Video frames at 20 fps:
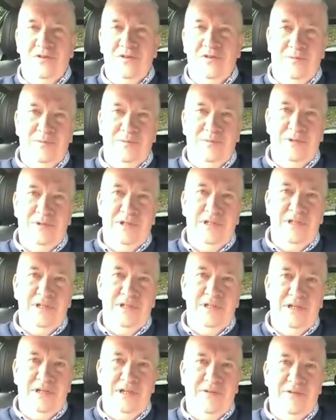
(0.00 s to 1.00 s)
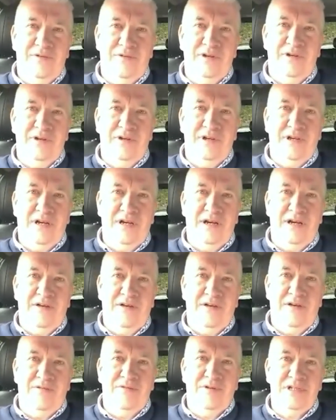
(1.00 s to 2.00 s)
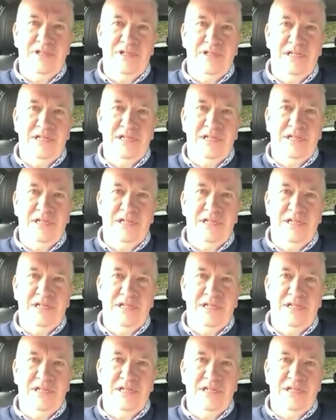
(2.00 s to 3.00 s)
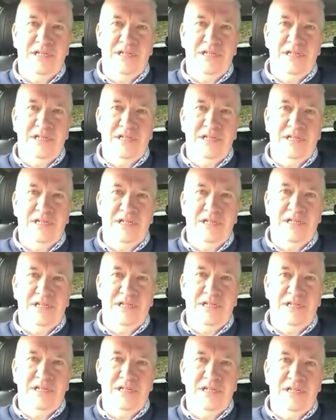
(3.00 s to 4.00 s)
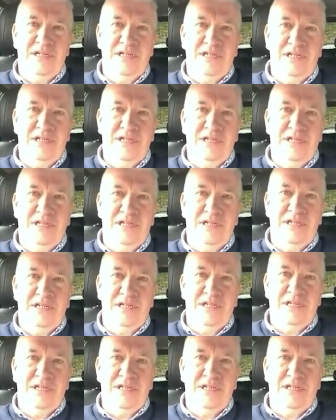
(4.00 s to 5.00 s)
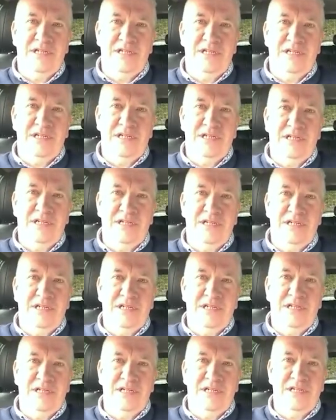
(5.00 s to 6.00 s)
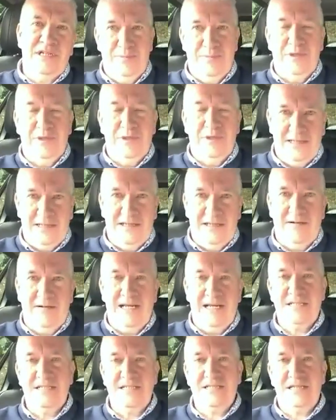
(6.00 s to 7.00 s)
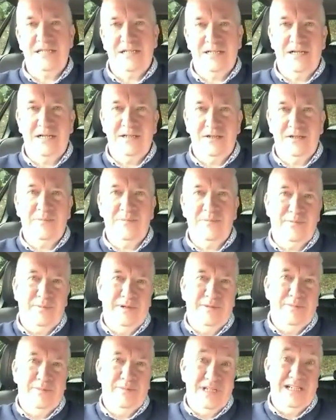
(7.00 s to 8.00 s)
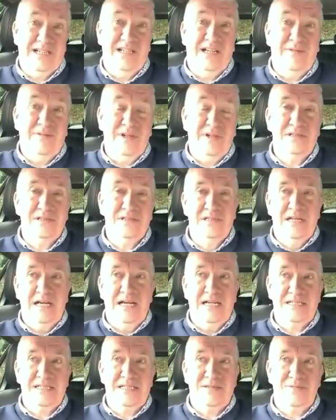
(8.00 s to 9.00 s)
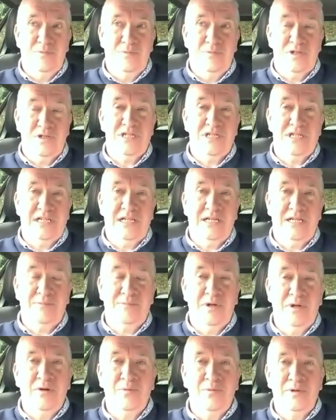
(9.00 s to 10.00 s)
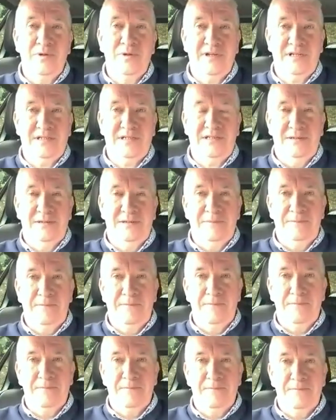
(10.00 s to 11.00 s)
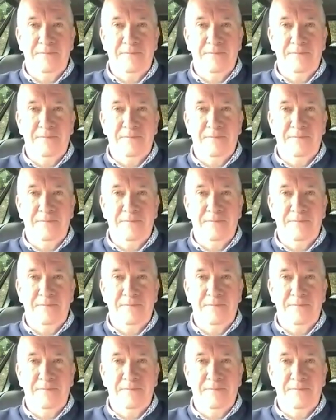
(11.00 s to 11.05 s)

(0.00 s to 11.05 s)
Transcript: it might sound a little bit cheesy or a little bit corny, but what I do on a daily basis, I feel, is that I protect people, I protect their assets, and I protect livelihoods as much as I'd like my own protected.